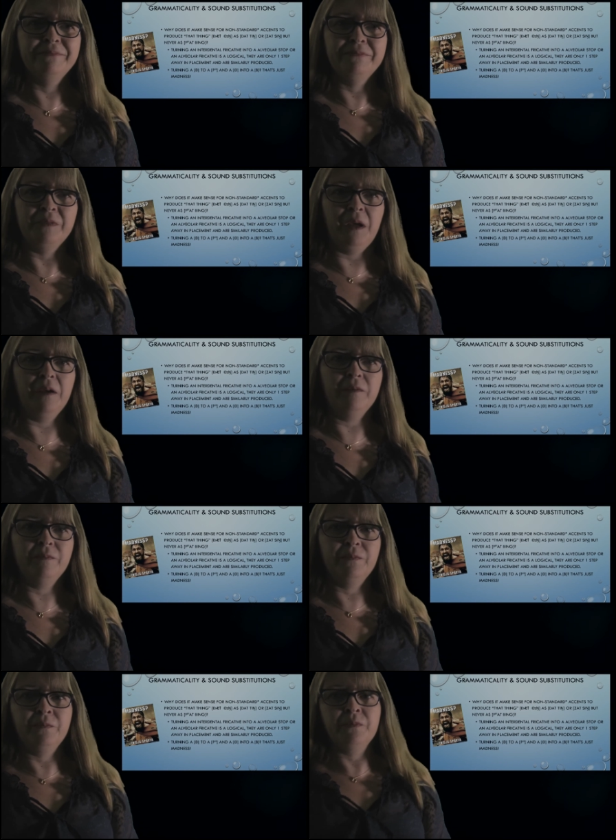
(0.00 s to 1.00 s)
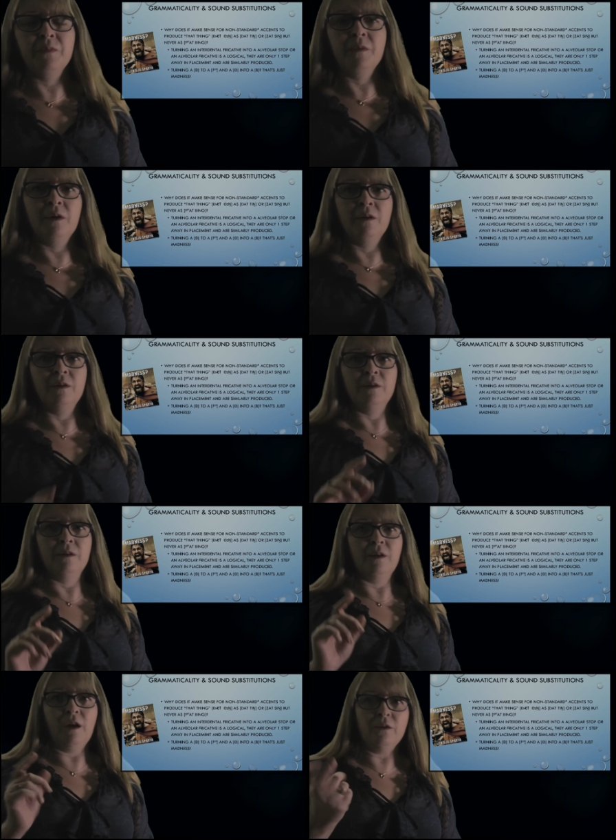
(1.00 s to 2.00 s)
Yeah?
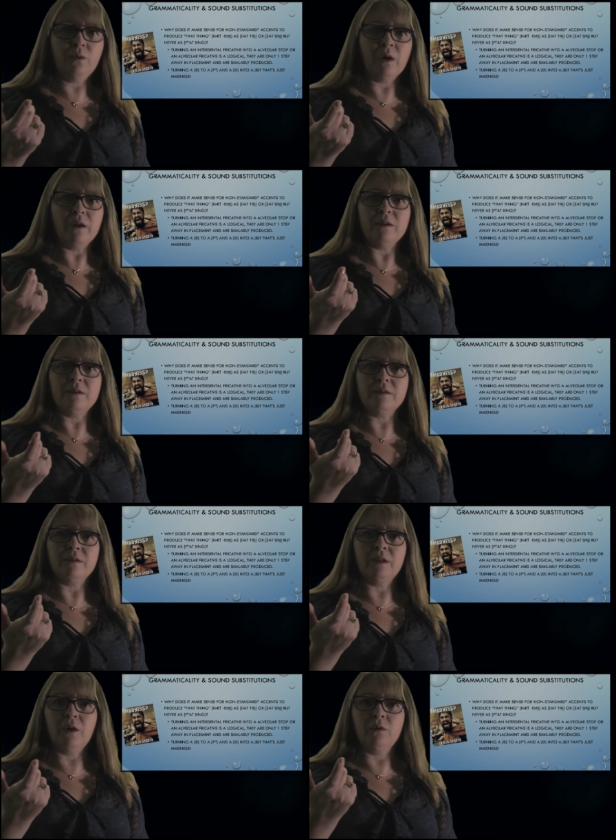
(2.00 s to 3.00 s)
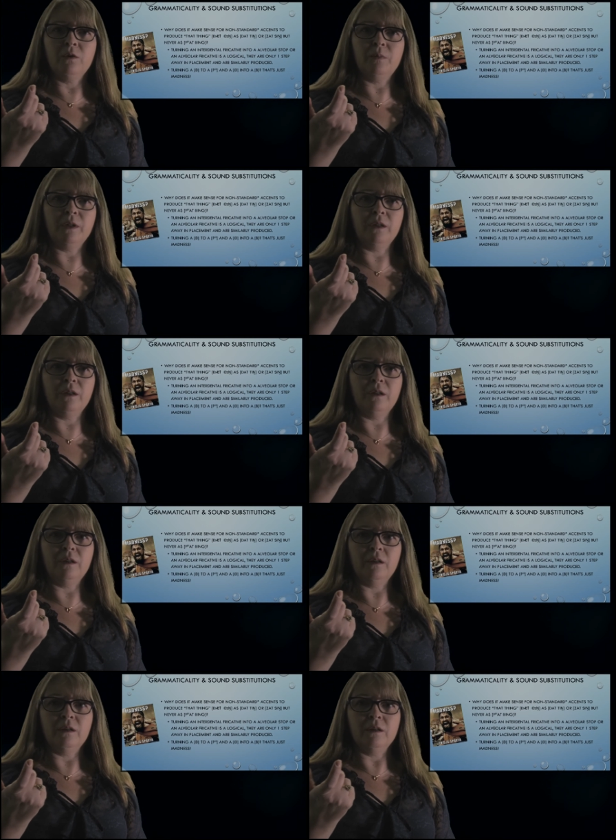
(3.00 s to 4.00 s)
Otherwise, they would
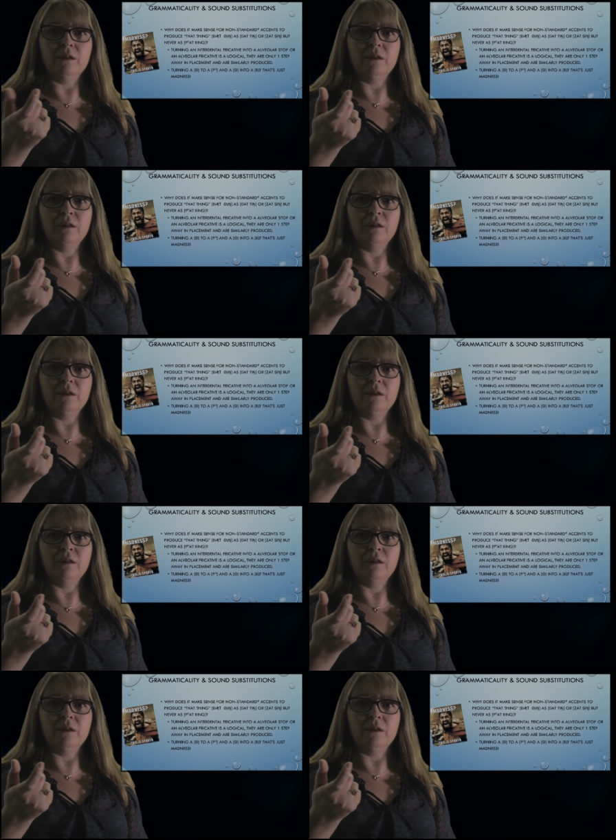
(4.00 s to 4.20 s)
be